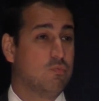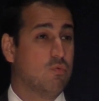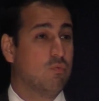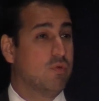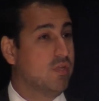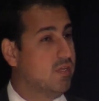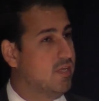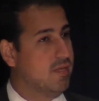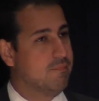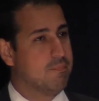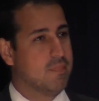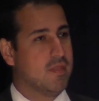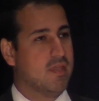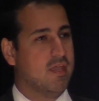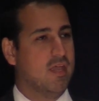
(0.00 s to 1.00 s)
We're really
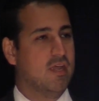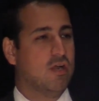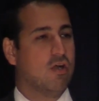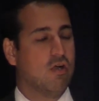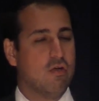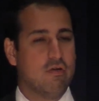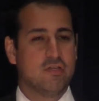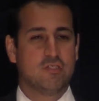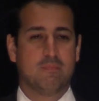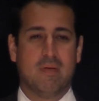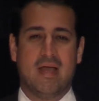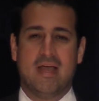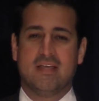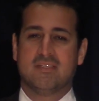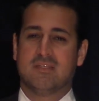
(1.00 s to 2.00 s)
encouraged
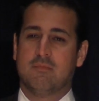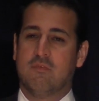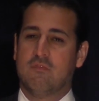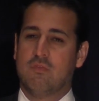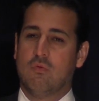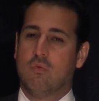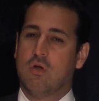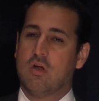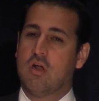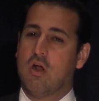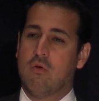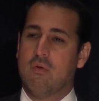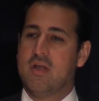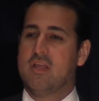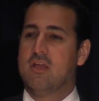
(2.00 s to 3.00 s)
by some of the work
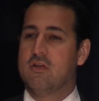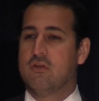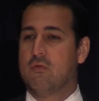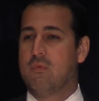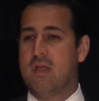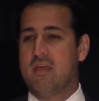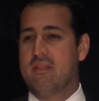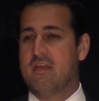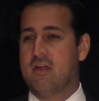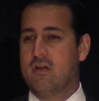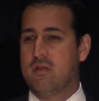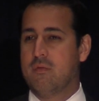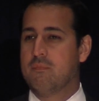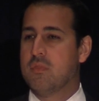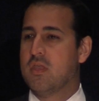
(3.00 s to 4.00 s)
already underway there
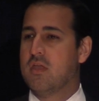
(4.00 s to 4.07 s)
to